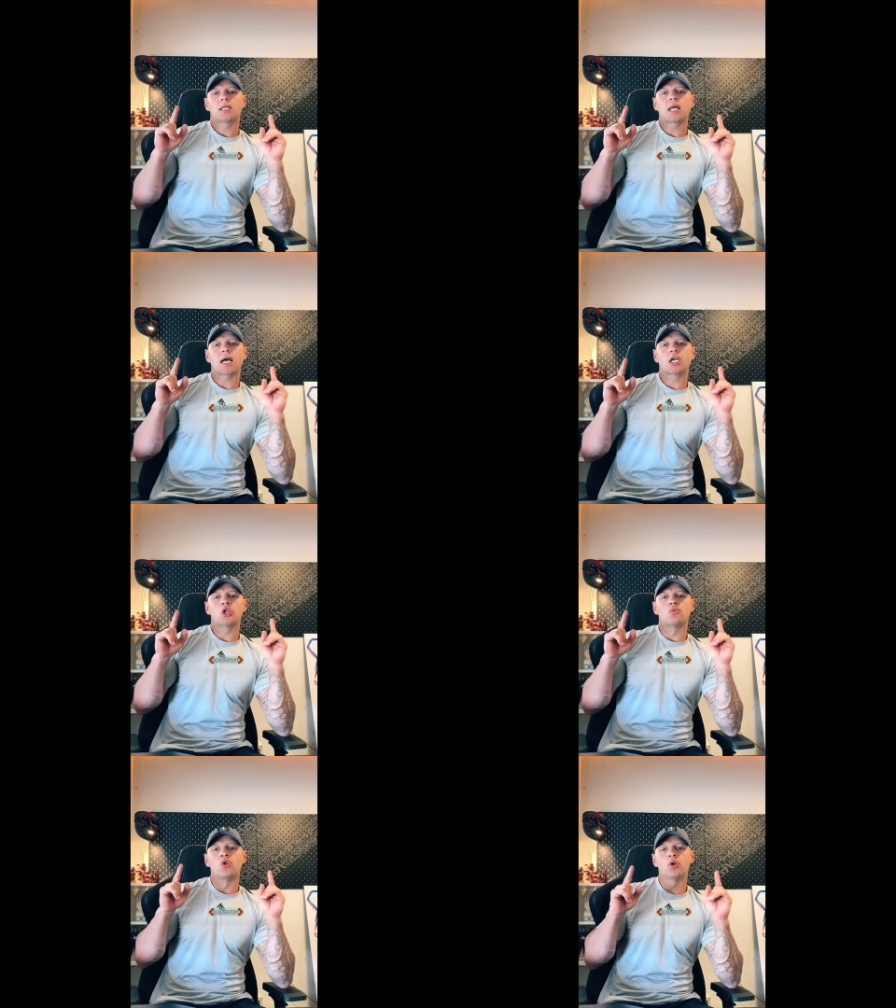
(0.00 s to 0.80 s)
that
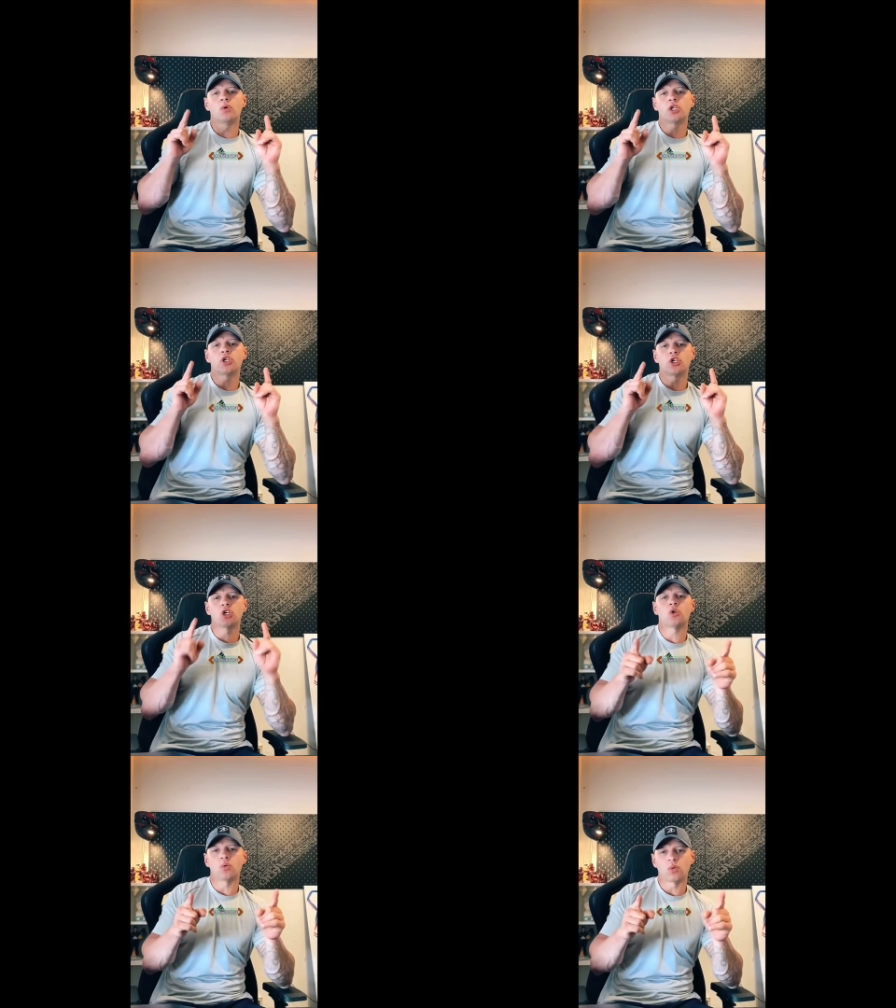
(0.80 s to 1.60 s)
could ruin
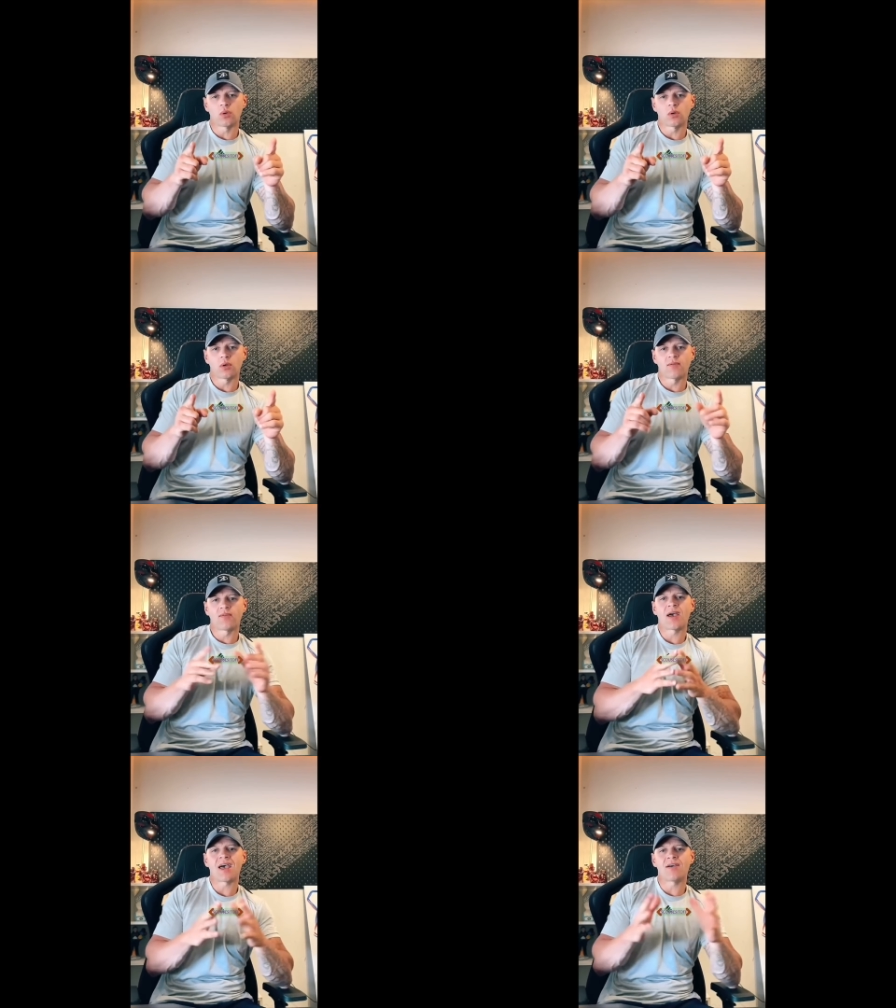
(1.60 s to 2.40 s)
you
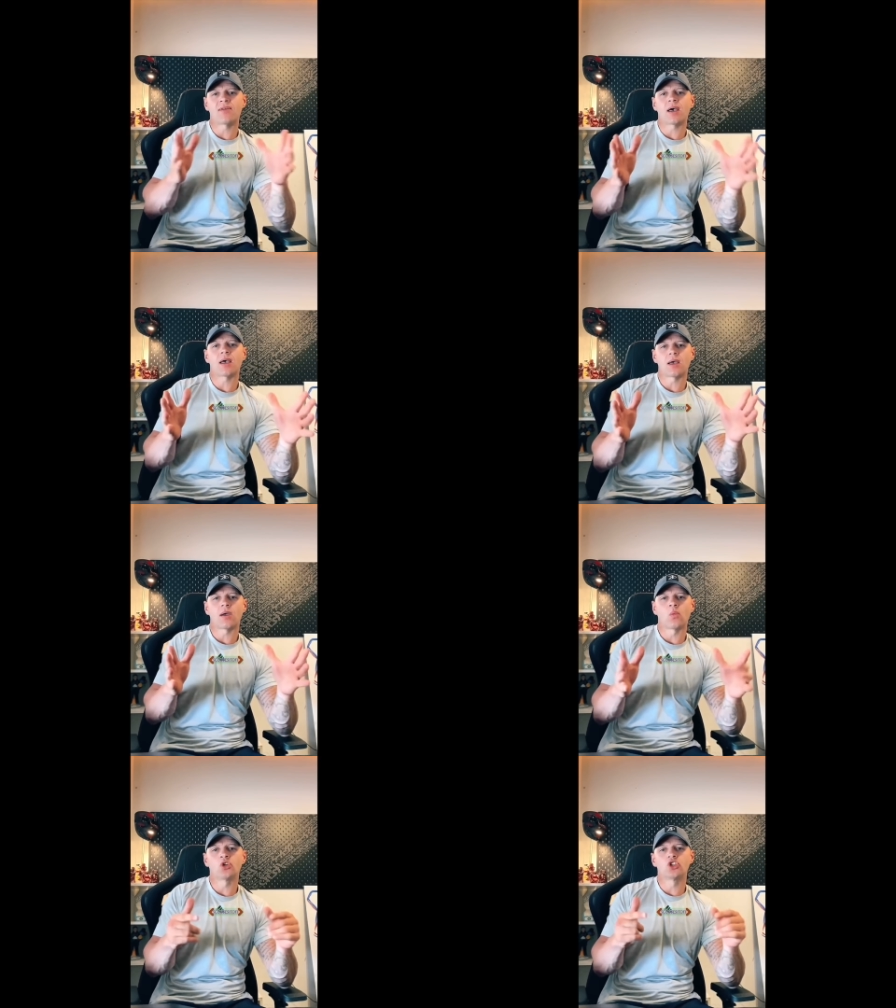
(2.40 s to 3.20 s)
forever,
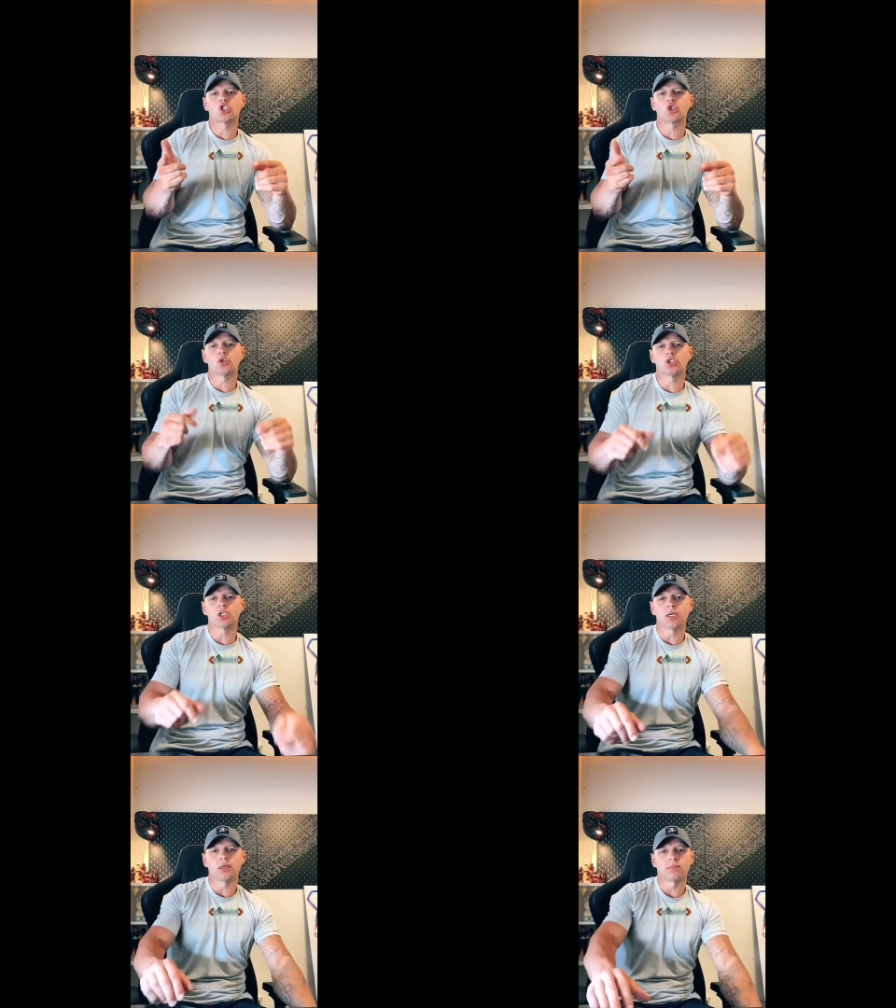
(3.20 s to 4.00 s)
would you touch
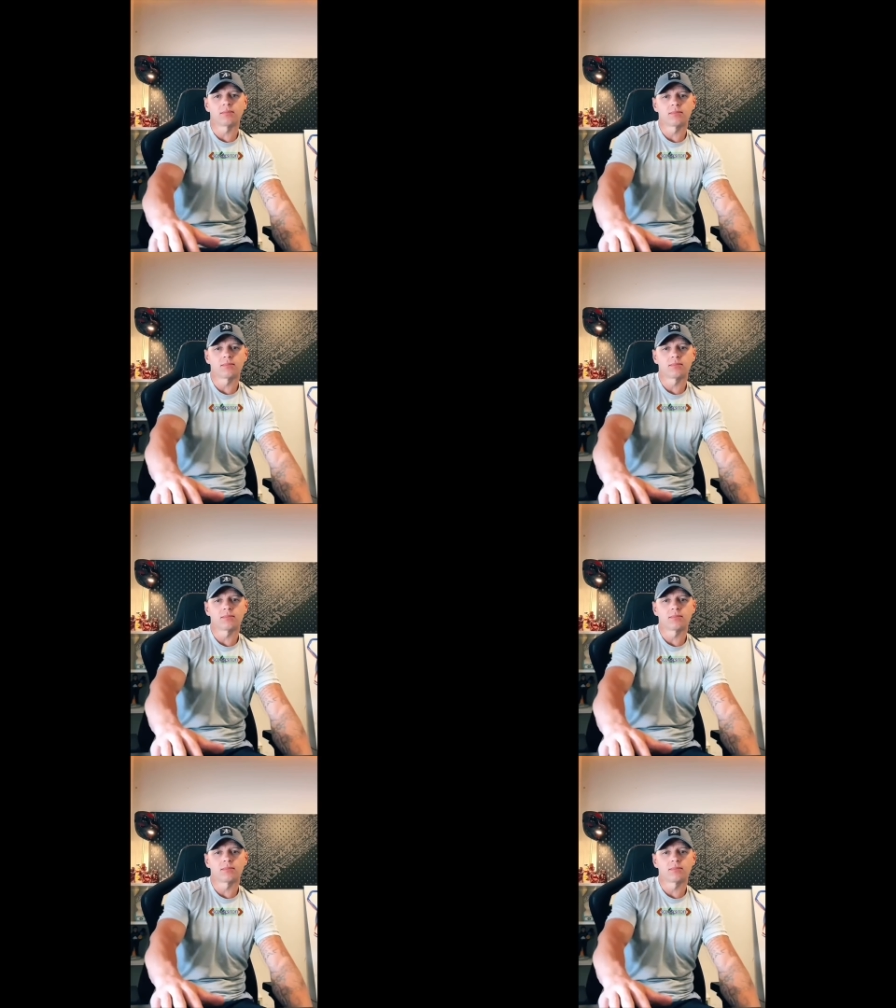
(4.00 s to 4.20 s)
it?